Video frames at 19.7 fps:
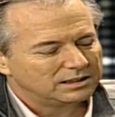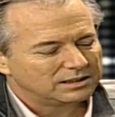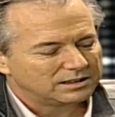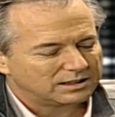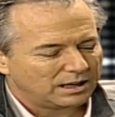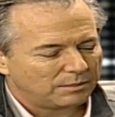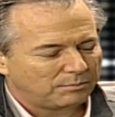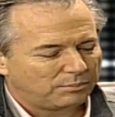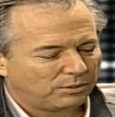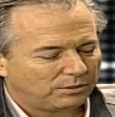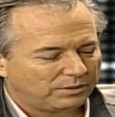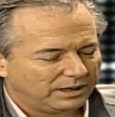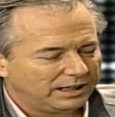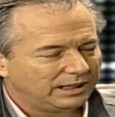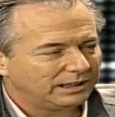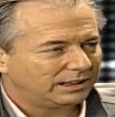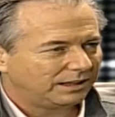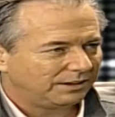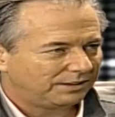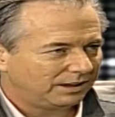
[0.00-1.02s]
Se
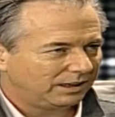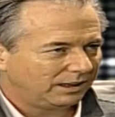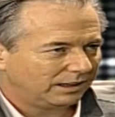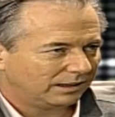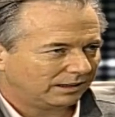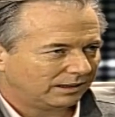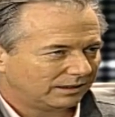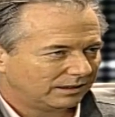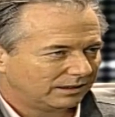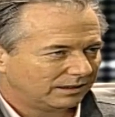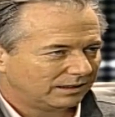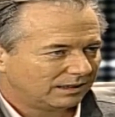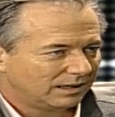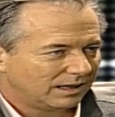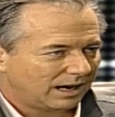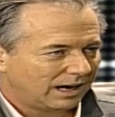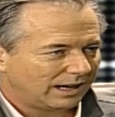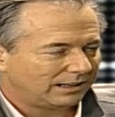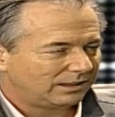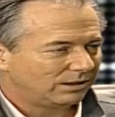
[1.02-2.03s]
podría decir,
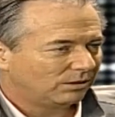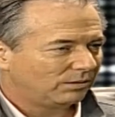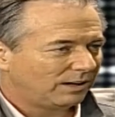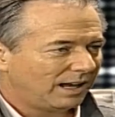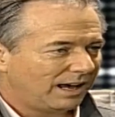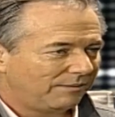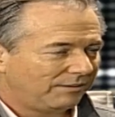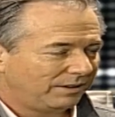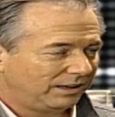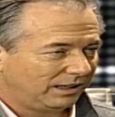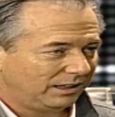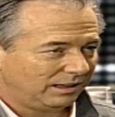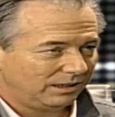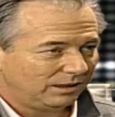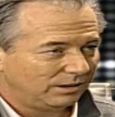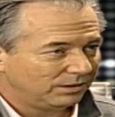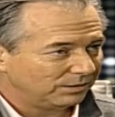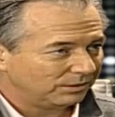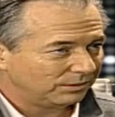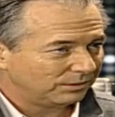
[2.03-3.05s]
I don't have any
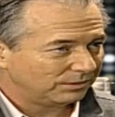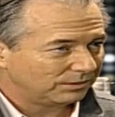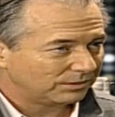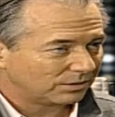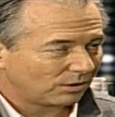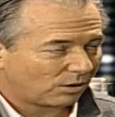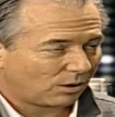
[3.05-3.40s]
news,